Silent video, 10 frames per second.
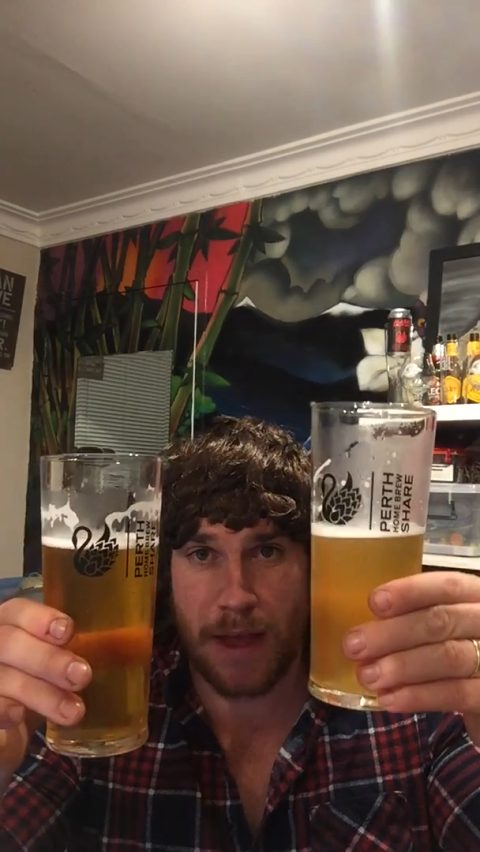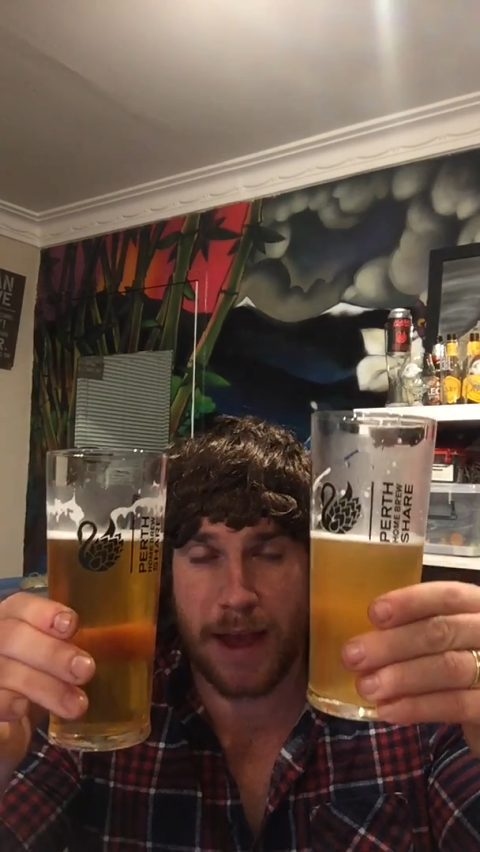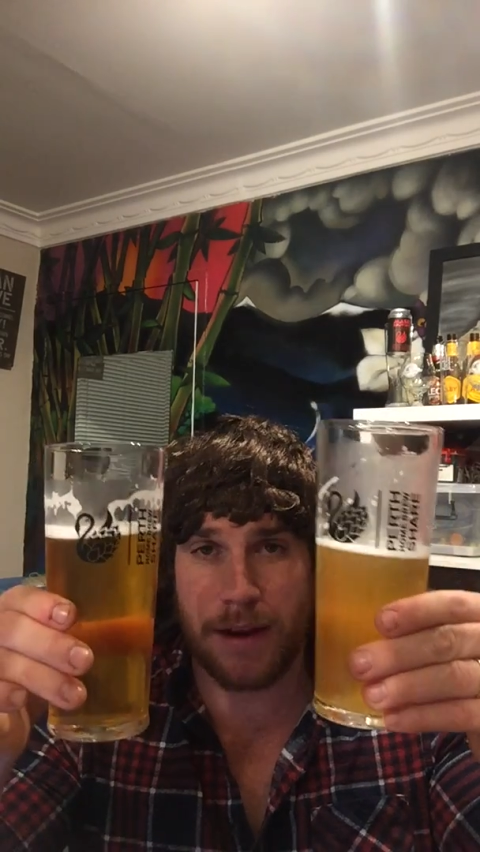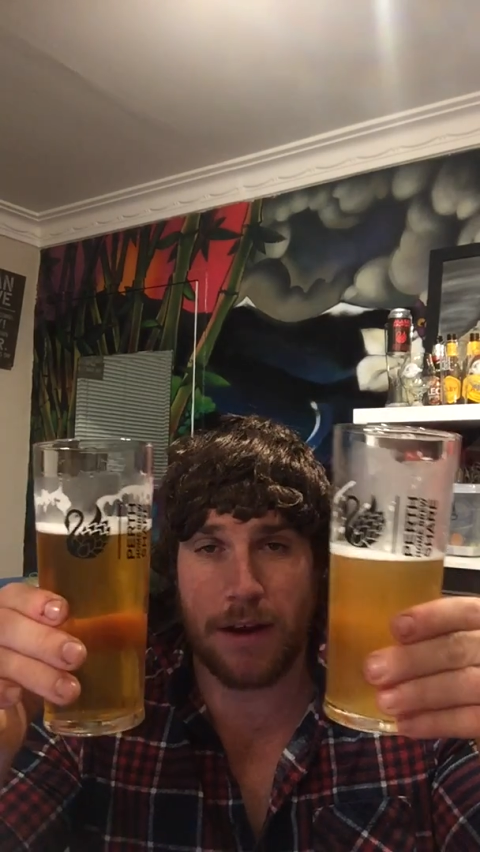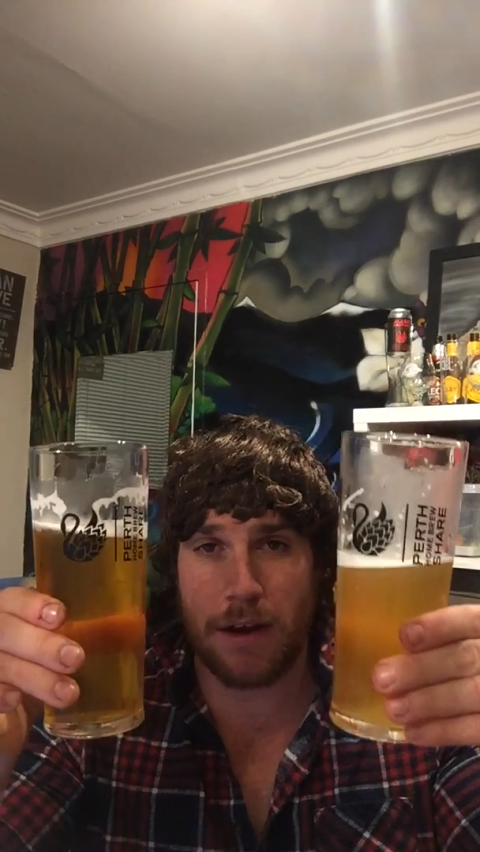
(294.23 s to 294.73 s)

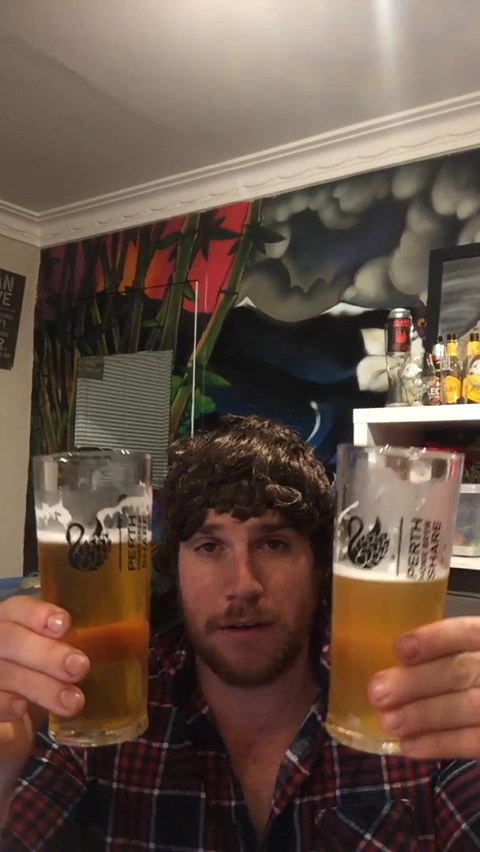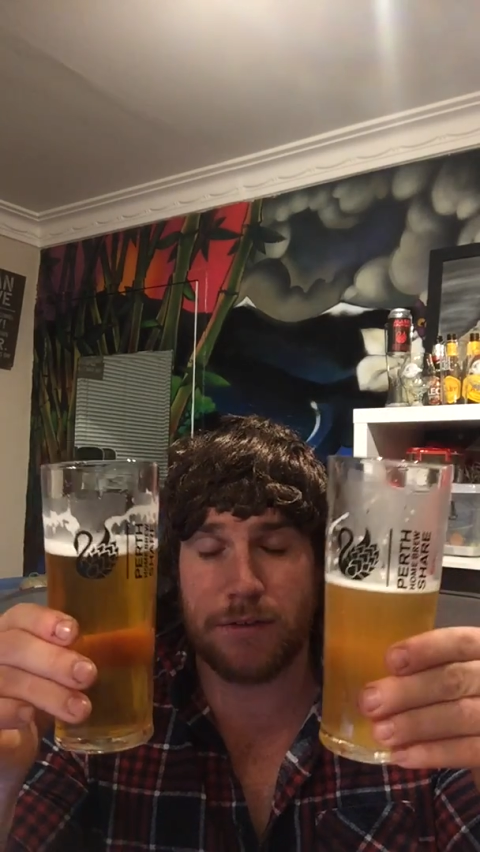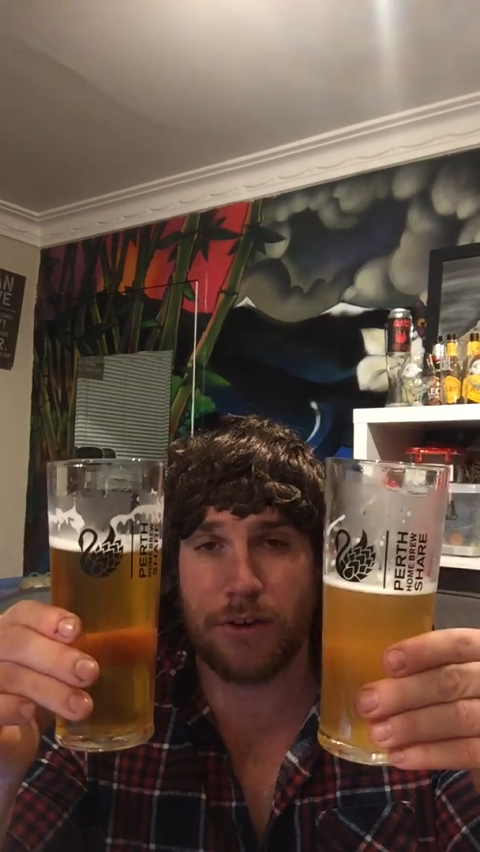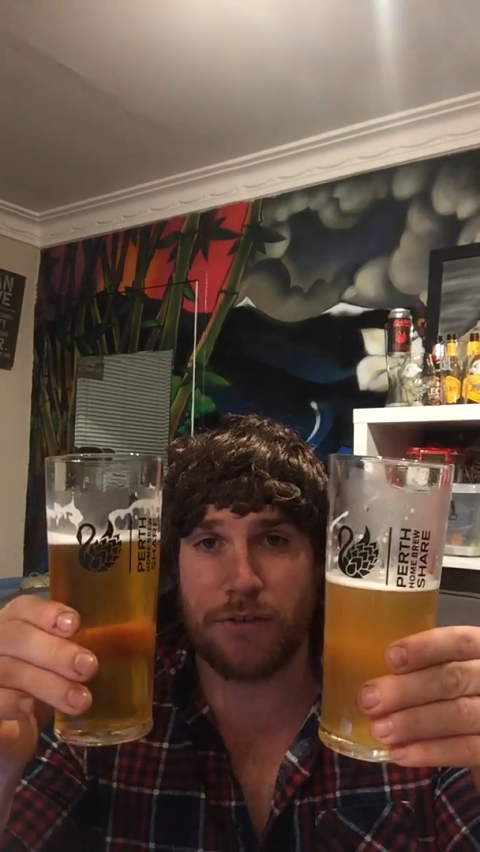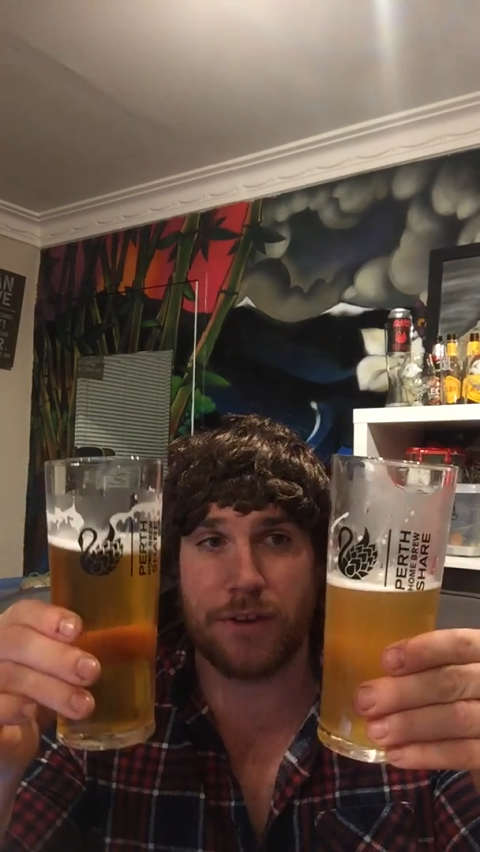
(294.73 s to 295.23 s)
and
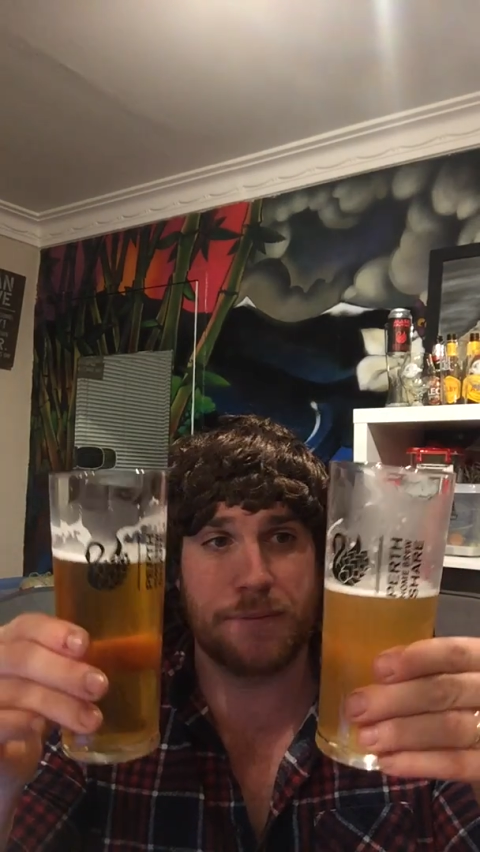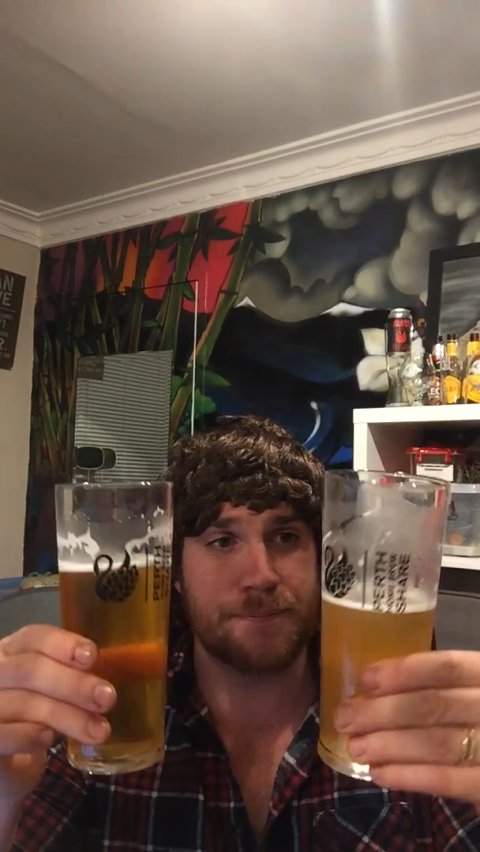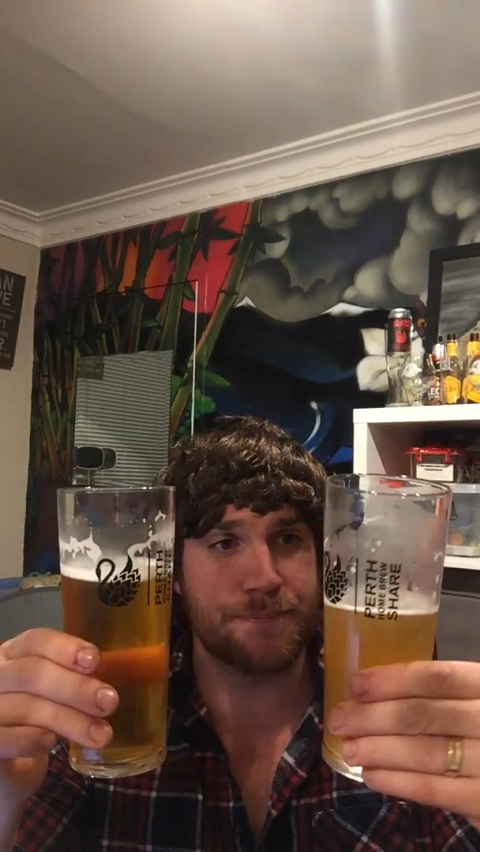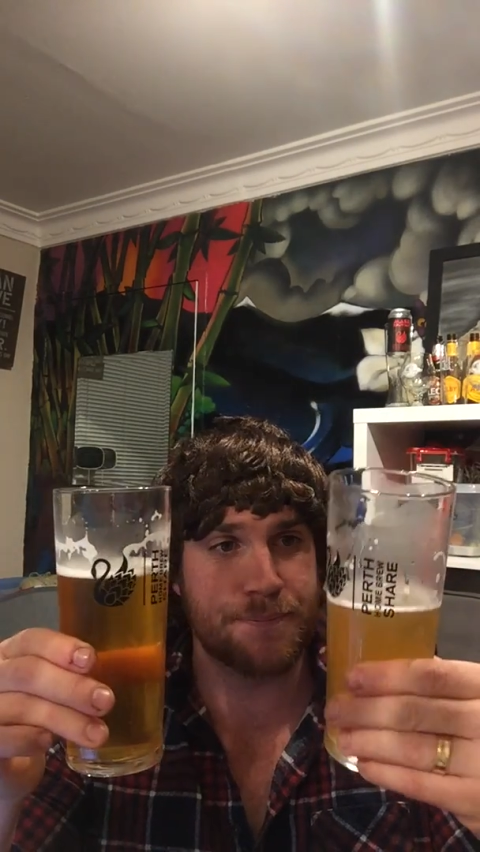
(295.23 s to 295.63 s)
seriously,